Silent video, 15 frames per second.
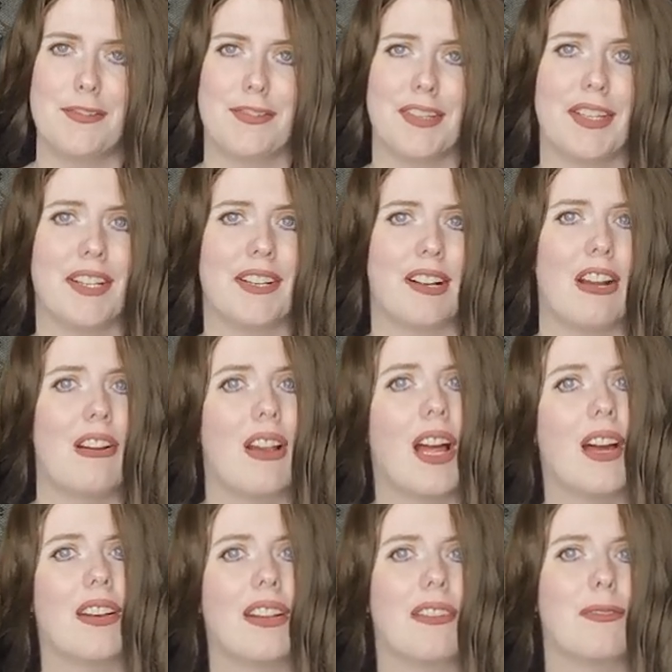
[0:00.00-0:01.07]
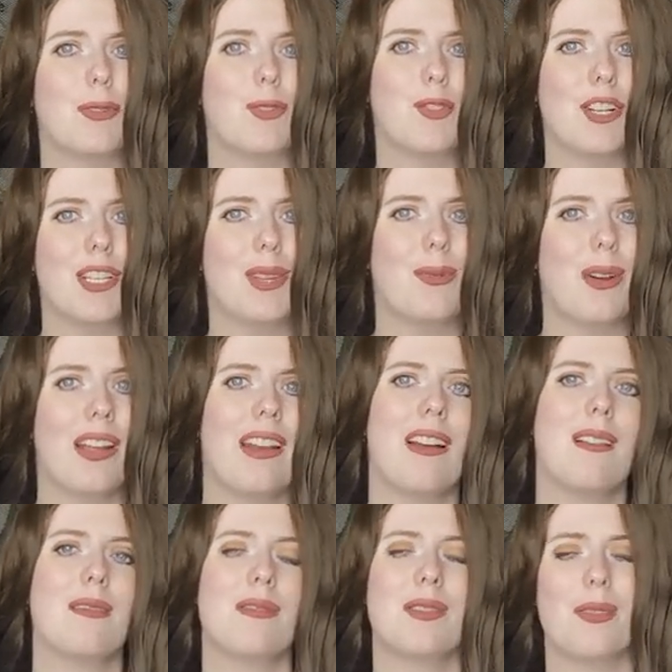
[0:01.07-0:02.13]
figure out how to infiltrate the White
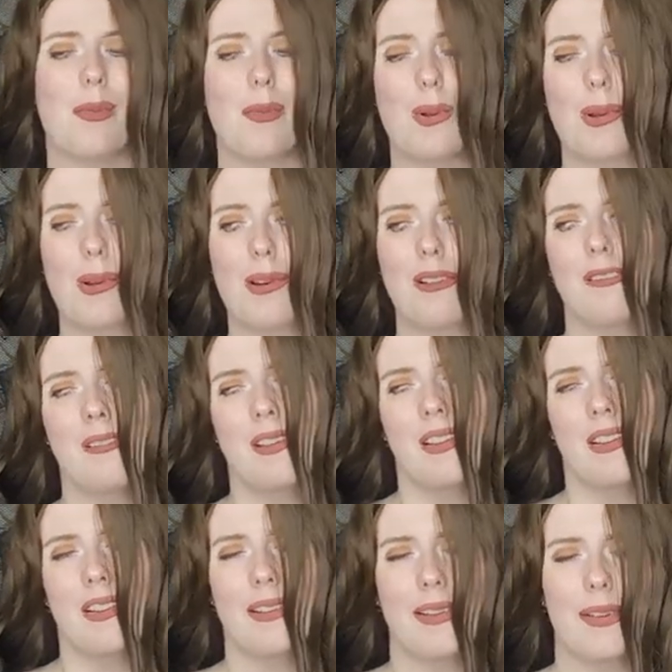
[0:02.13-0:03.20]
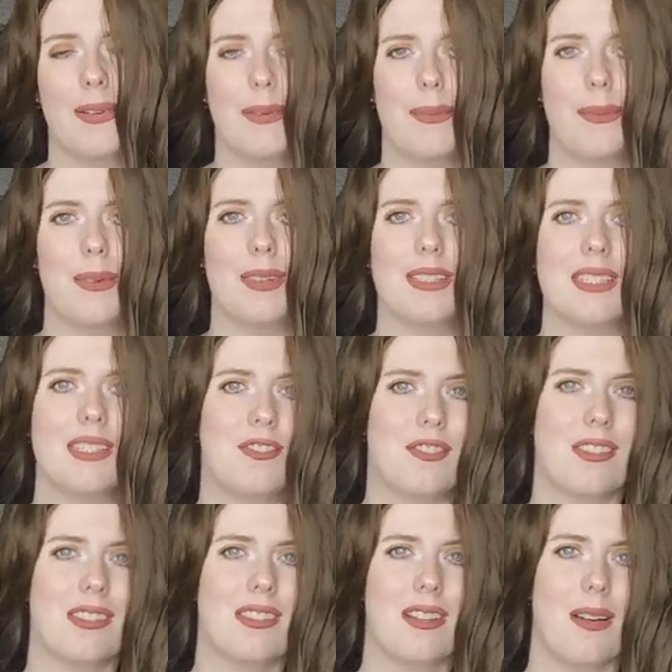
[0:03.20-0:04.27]
House, or was it
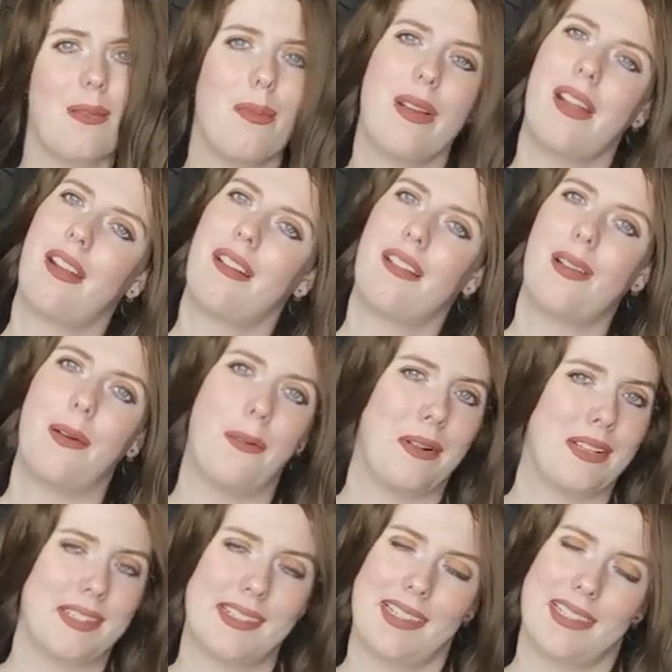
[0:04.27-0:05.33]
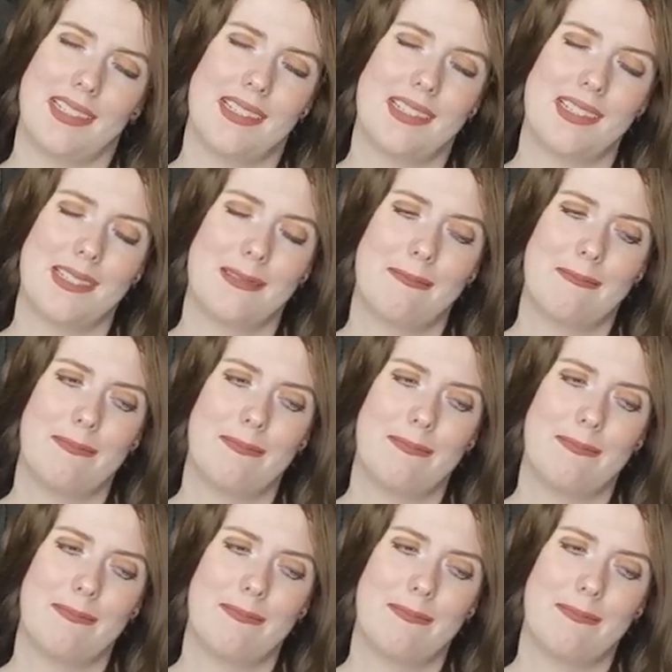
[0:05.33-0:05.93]
just a weird coincidence?